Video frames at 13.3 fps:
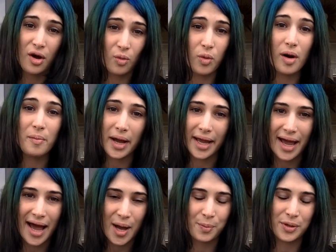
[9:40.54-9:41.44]
what might
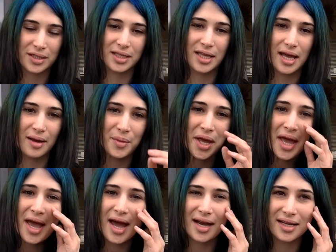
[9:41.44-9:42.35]
happen to them.
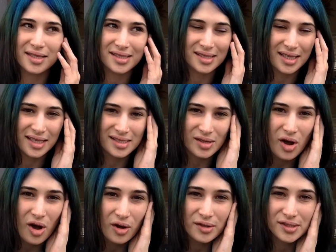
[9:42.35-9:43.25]
And it's
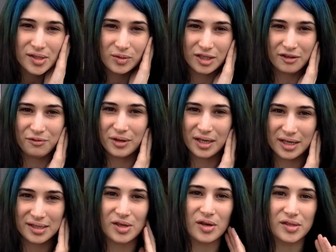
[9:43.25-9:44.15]
all so different, and
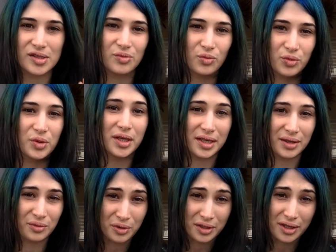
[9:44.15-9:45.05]
it's all really,
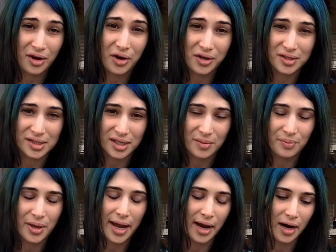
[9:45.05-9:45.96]
really hard to
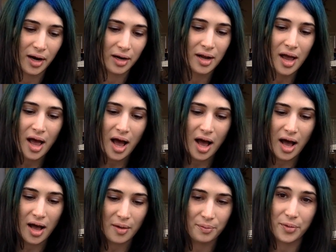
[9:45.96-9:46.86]
compare.
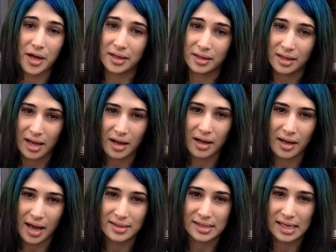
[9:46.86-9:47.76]
But
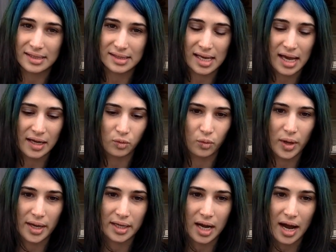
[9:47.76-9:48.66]
as I said,
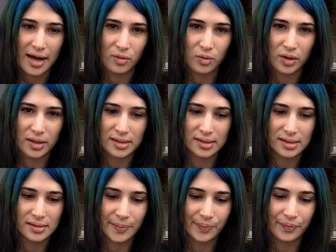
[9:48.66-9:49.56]
when I
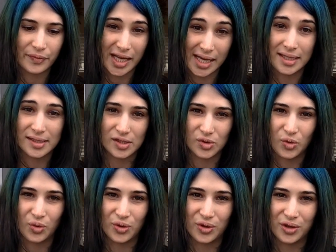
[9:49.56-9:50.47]
was in
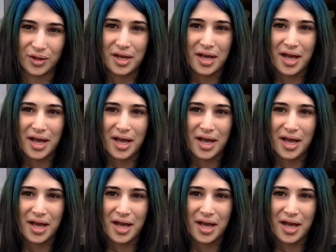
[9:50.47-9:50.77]
school,